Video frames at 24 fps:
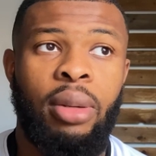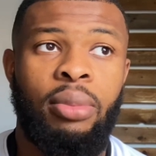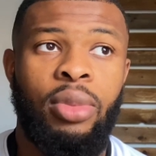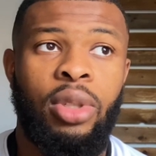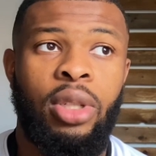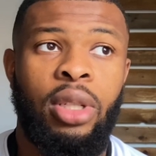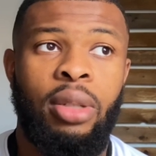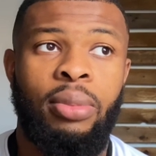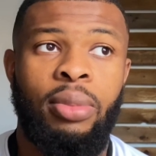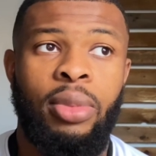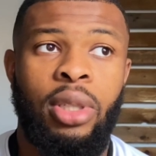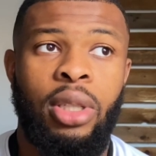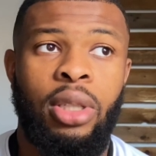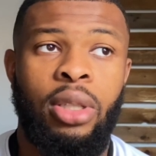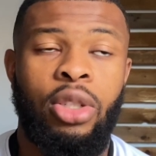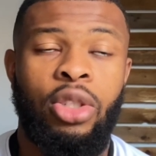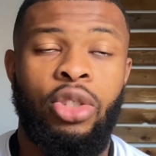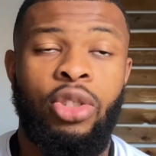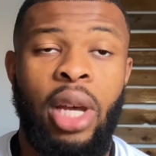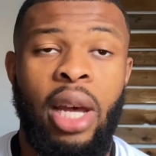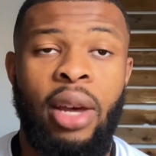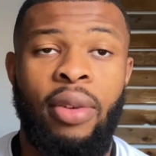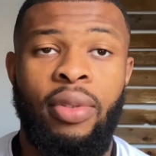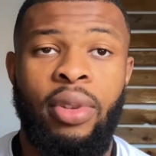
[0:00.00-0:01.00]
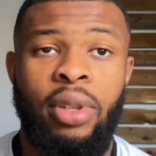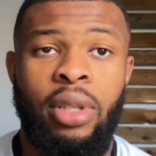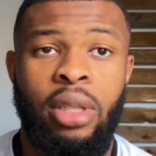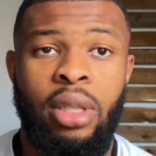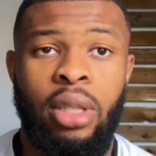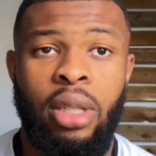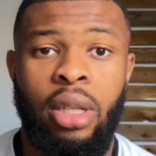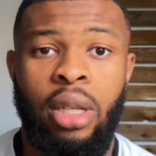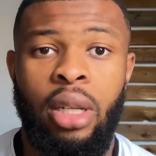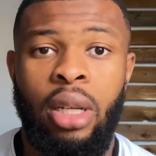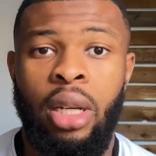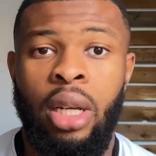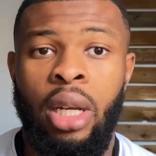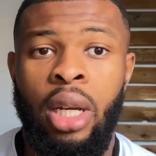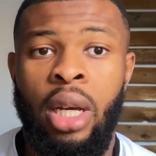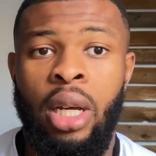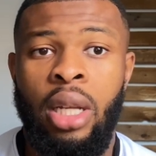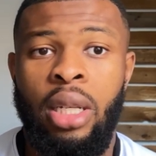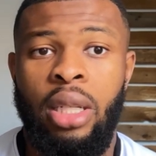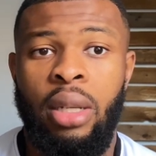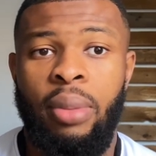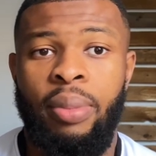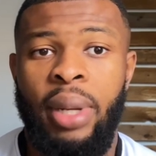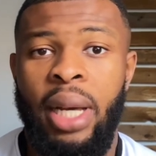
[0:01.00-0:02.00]
dreams and striving to
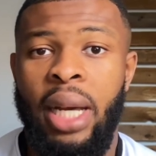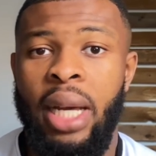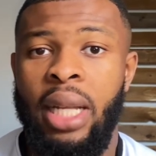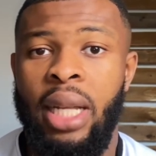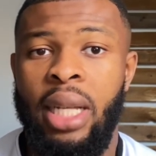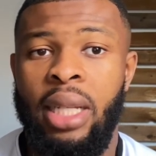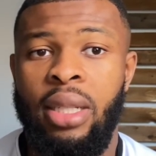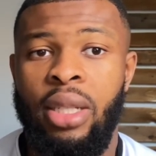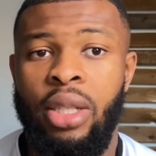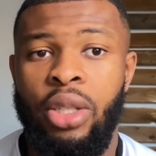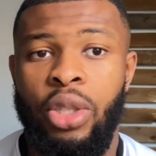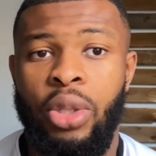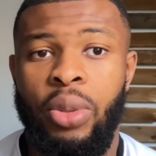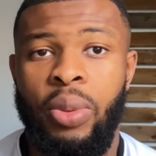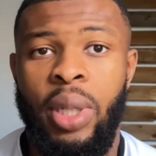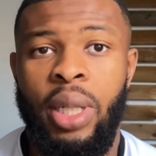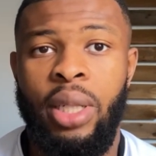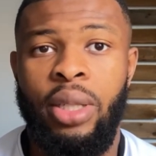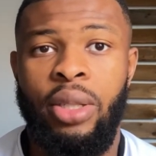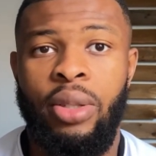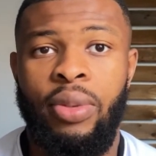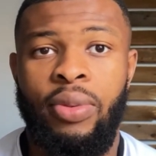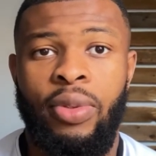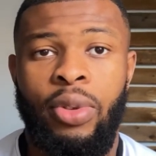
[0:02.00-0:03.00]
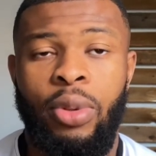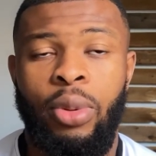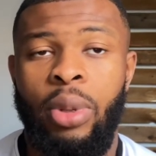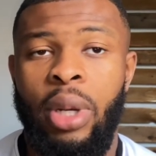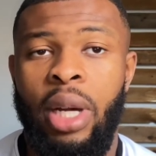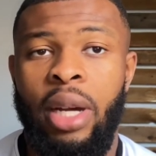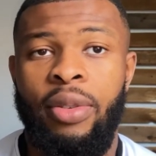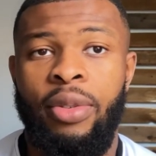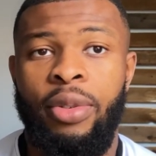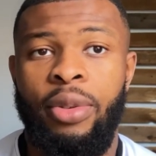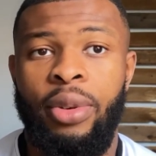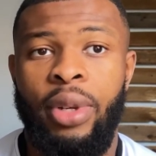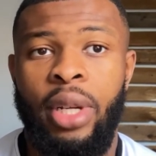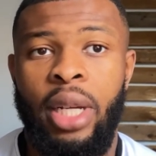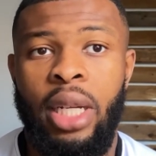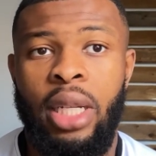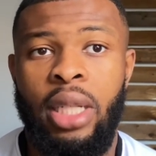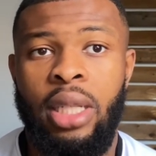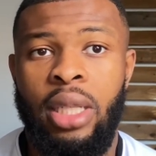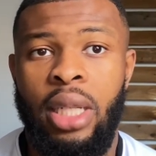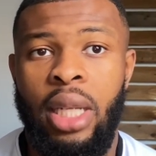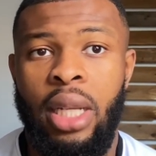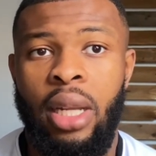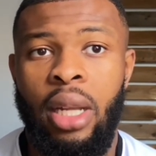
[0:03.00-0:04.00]
better their situation for whatever it
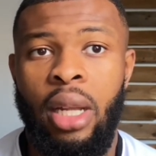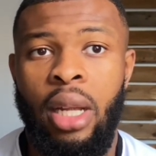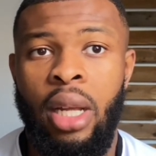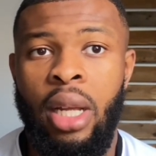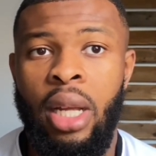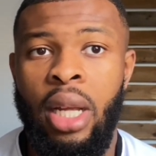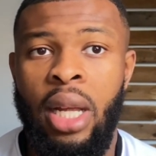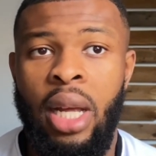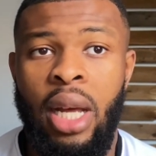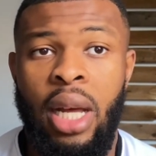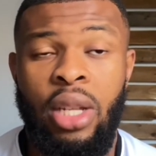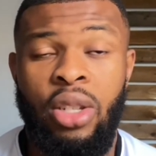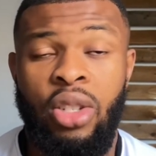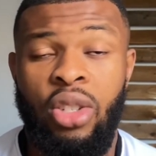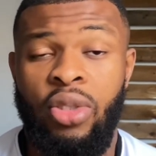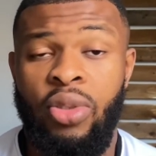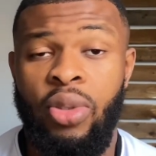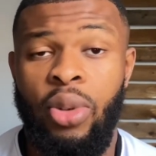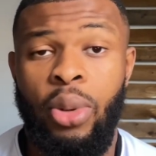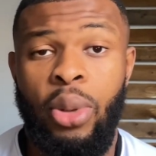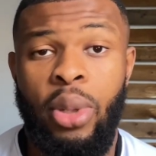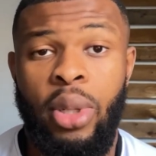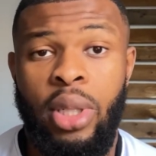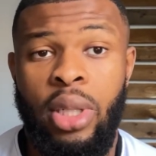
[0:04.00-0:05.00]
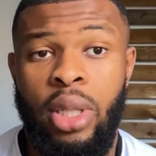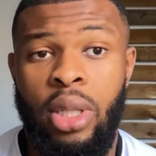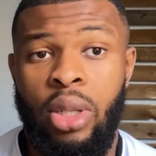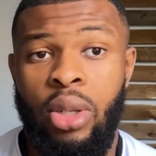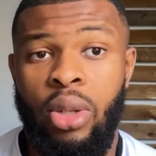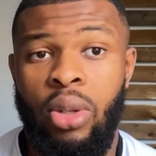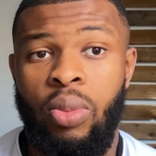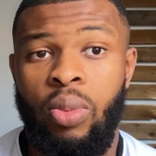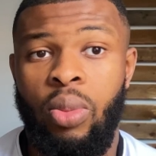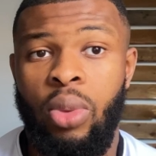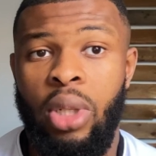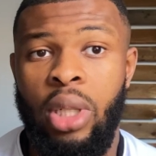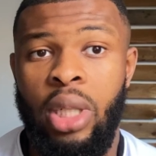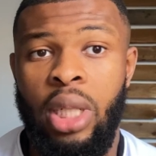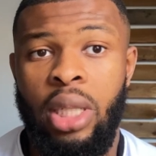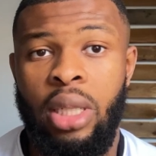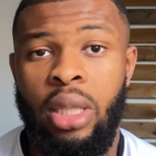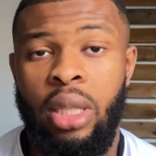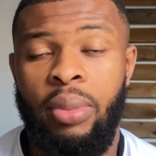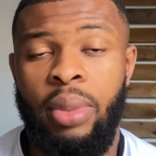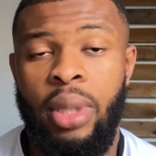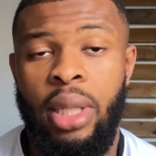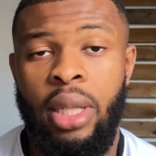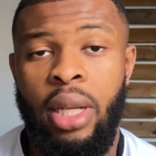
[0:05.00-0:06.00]
is, and just focusing on what needs
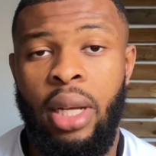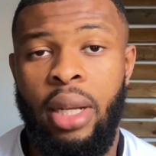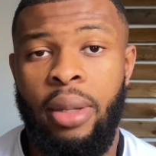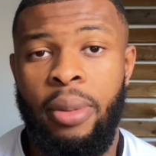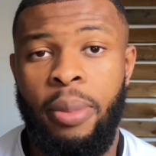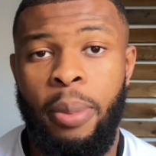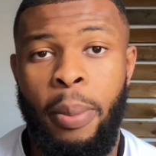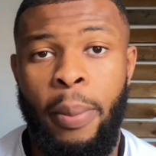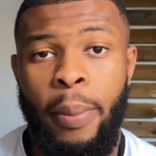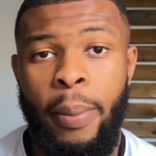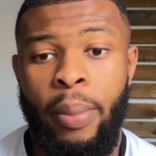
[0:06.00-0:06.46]
to be done.